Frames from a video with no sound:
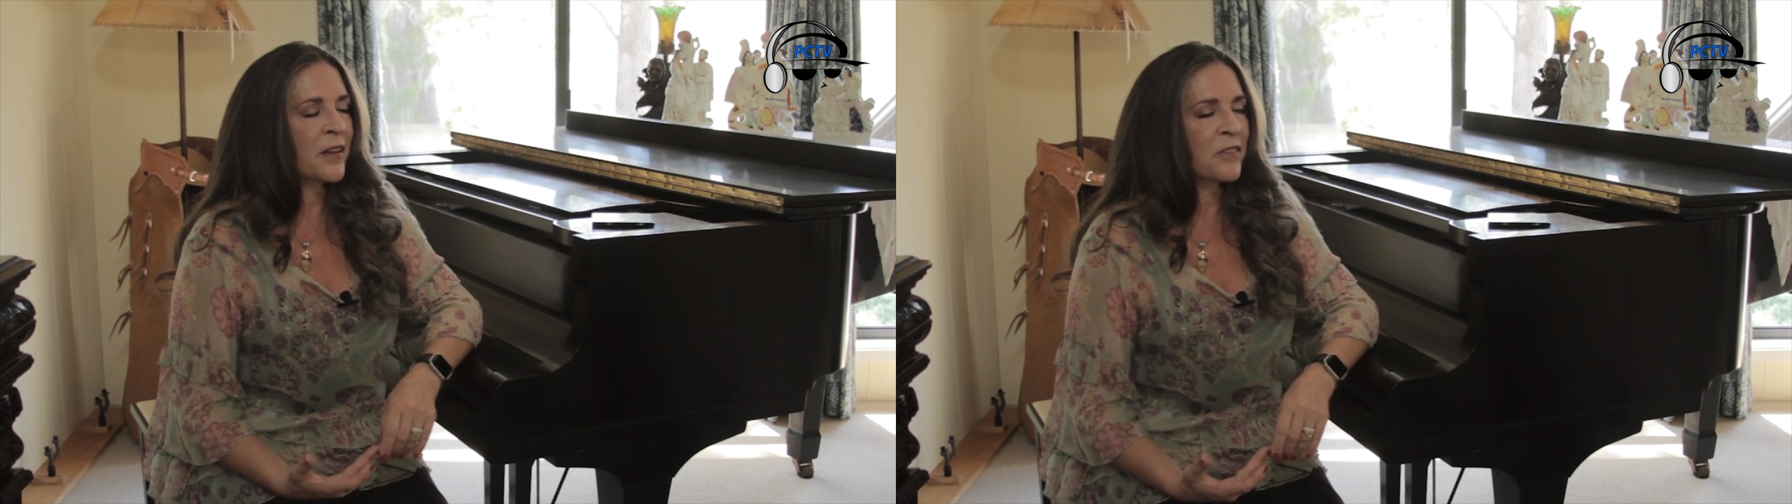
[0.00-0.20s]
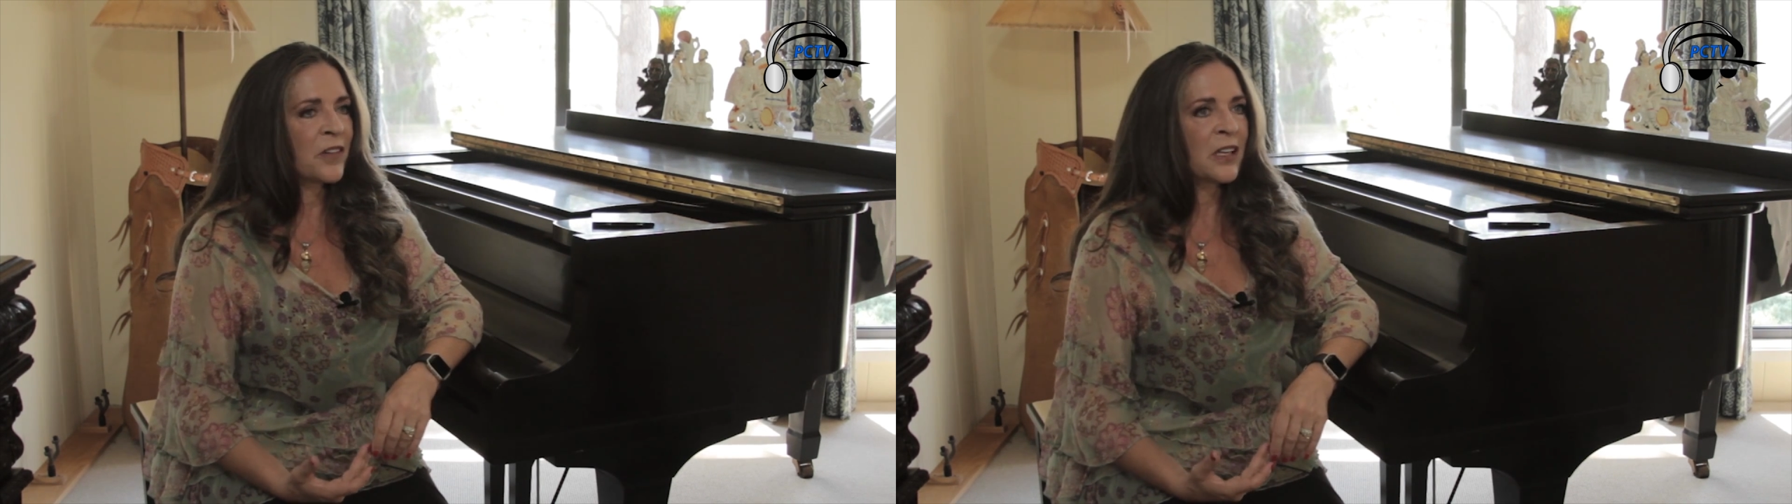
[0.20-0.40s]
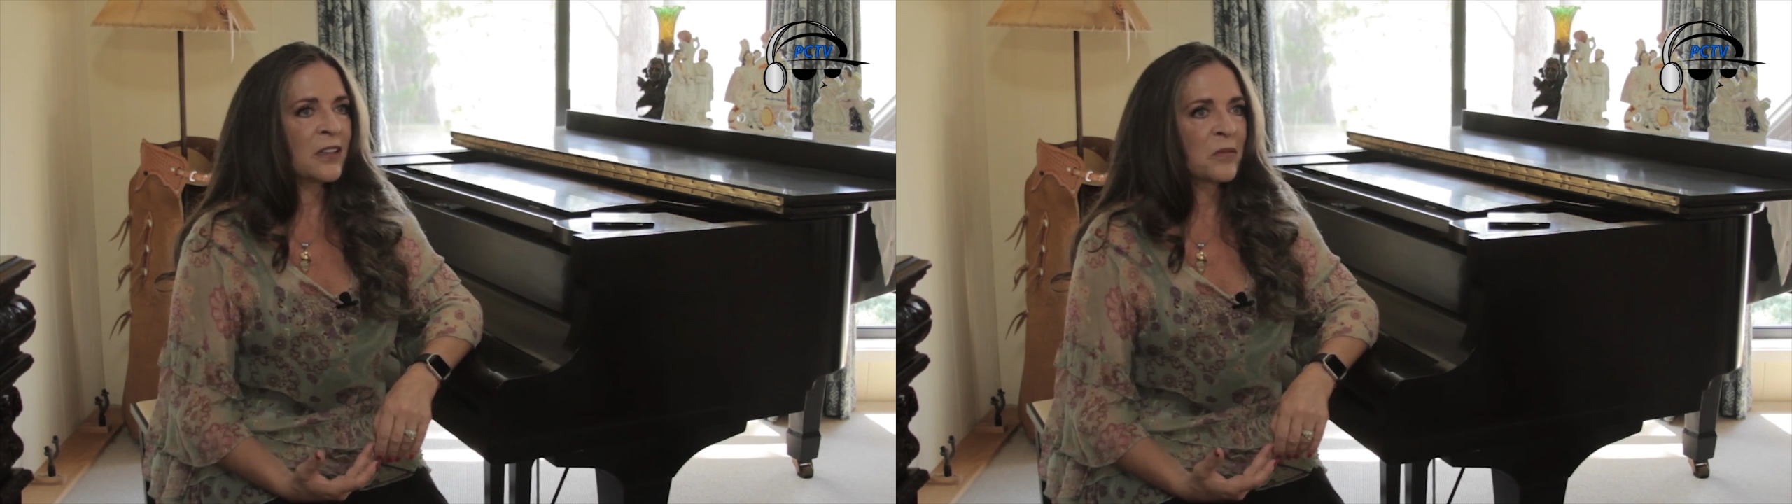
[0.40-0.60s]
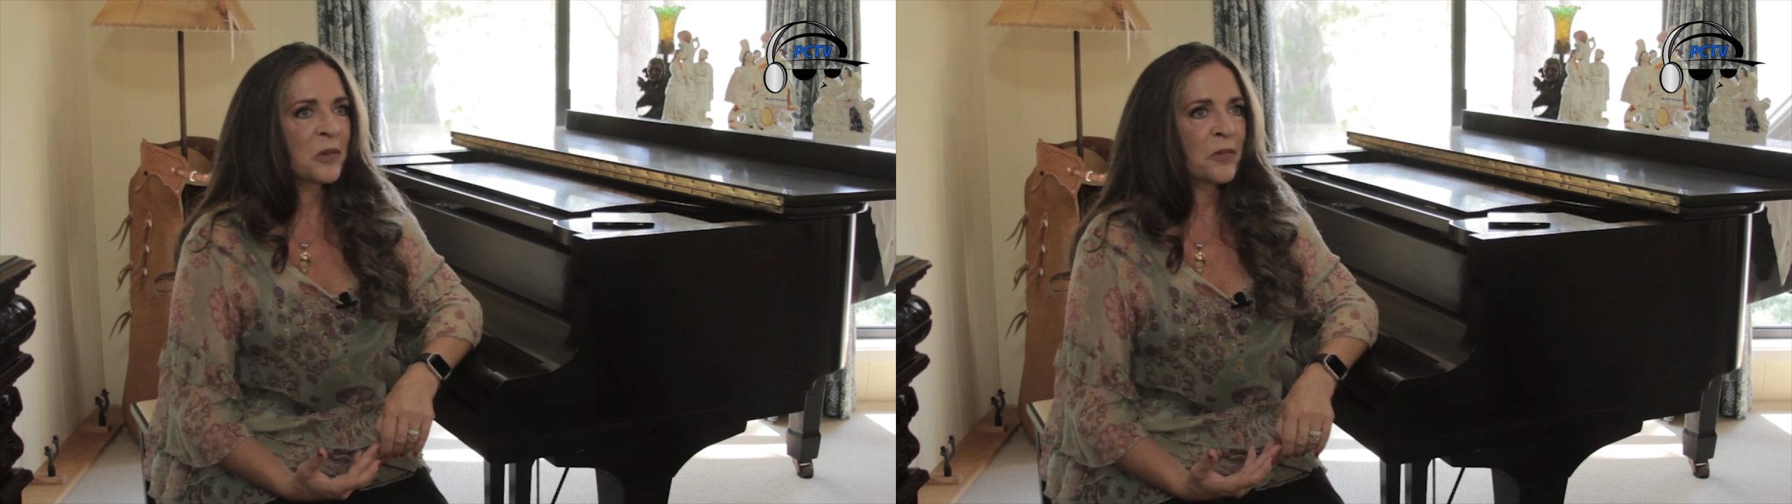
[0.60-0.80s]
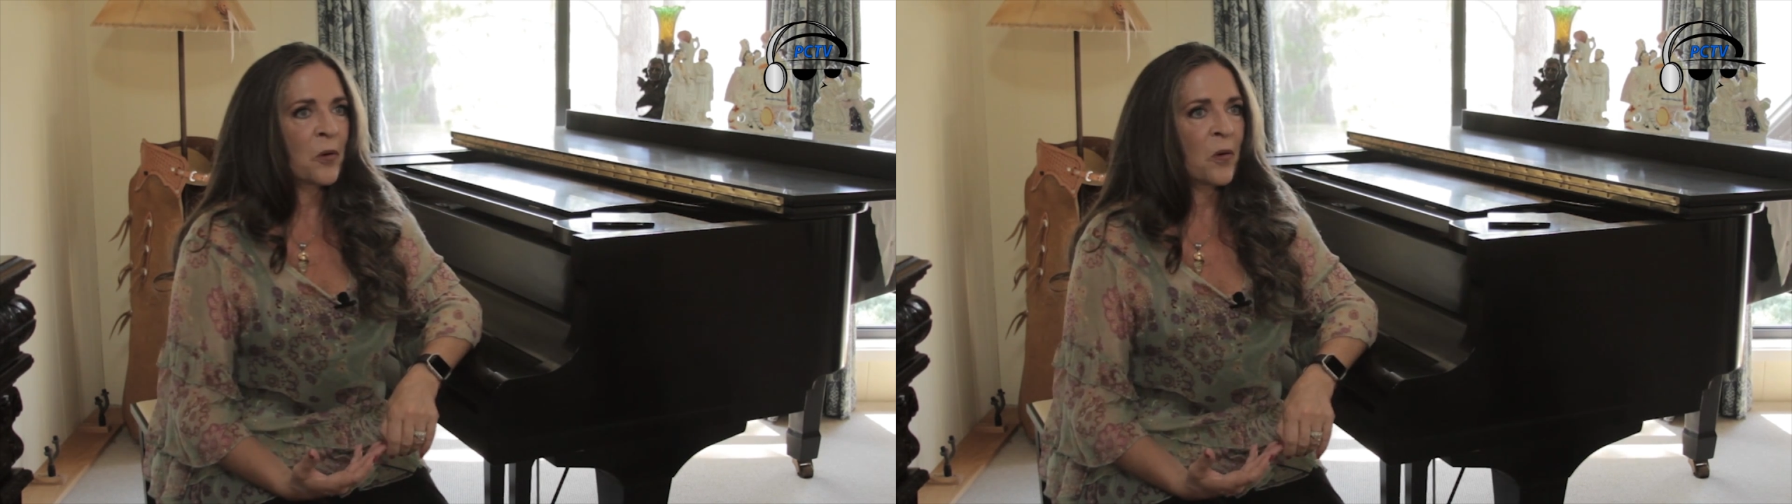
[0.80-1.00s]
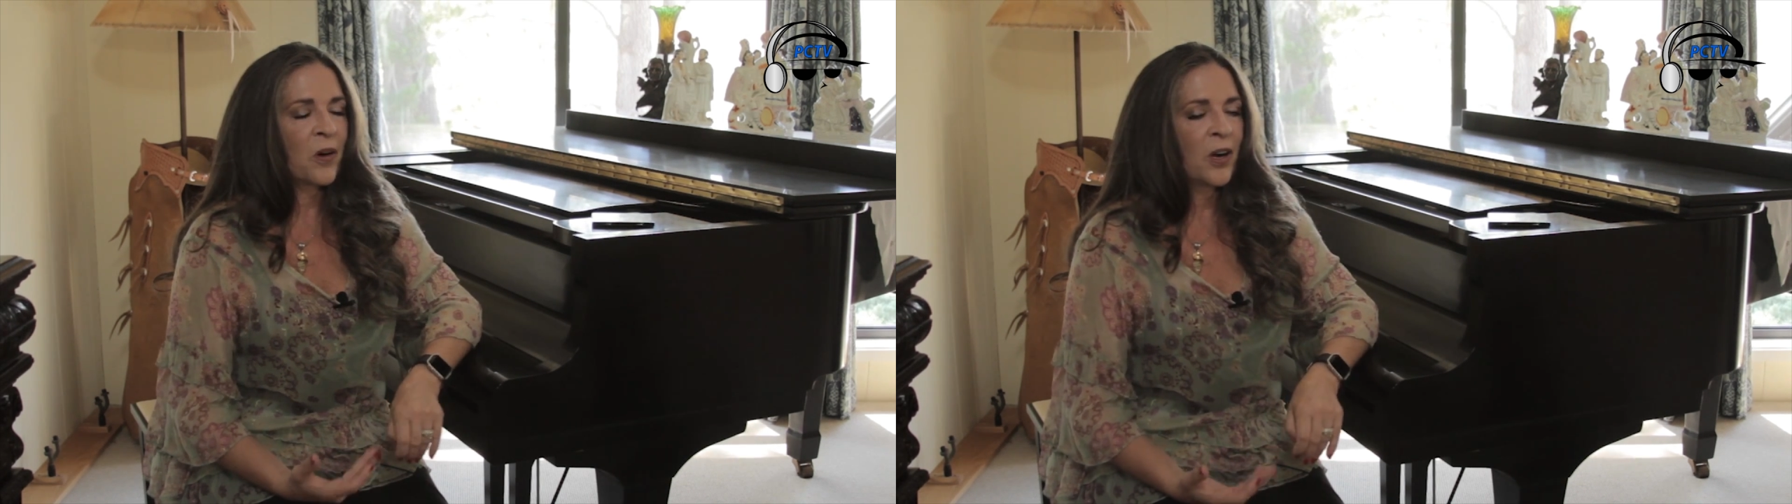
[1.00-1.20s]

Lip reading: that feeling before.